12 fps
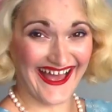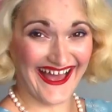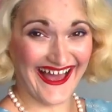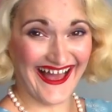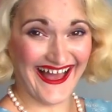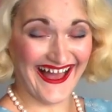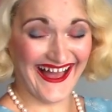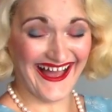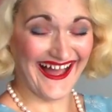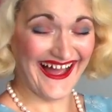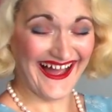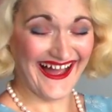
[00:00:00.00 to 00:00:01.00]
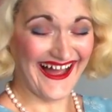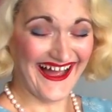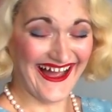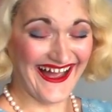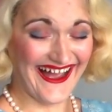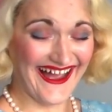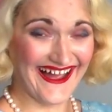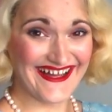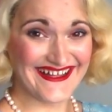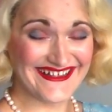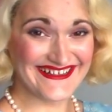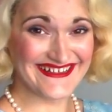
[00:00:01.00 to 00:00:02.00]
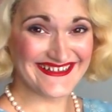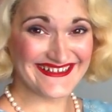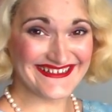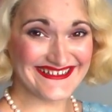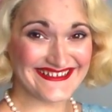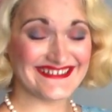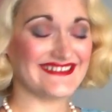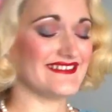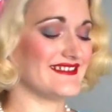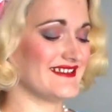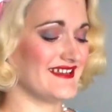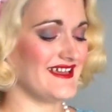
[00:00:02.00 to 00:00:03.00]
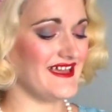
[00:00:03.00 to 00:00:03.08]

[no speech]